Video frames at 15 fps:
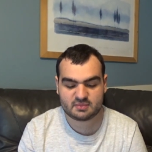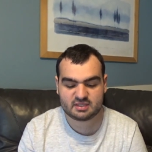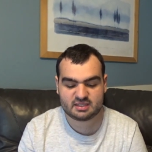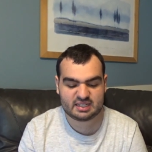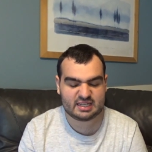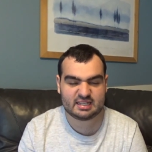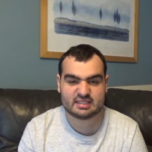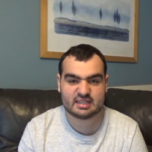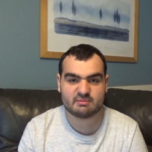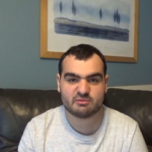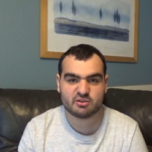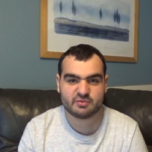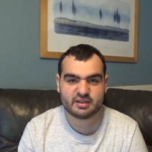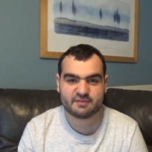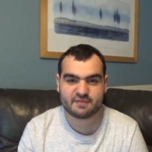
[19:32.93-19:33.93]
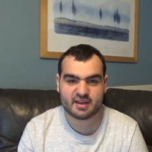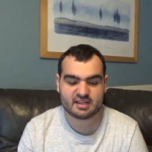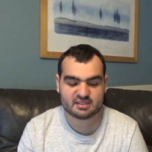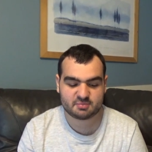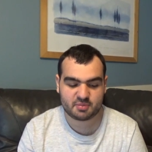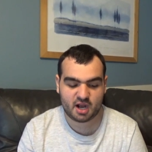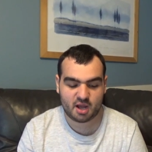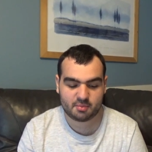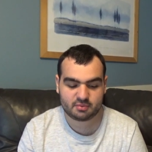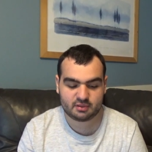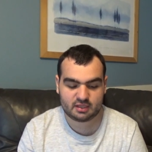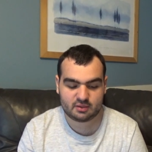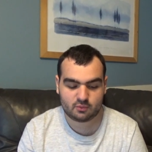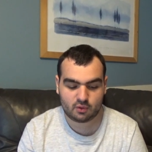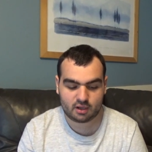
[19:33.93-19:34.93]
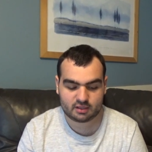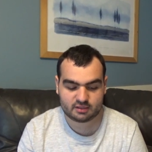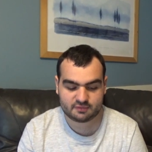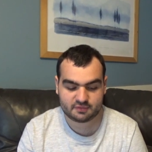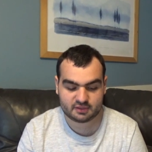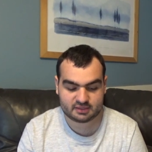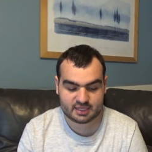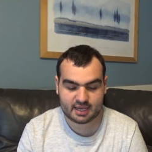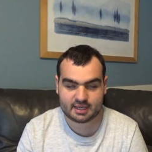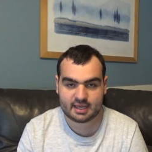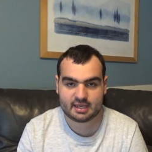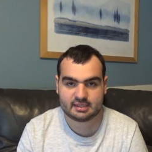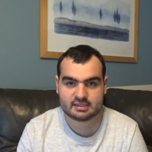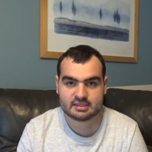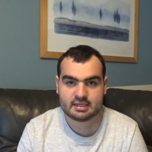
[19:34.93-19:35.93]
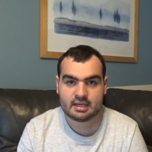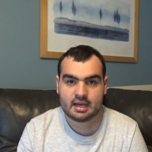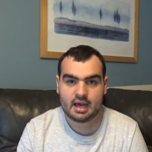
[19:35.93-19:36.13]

D&D movie fans probably wanted for decades.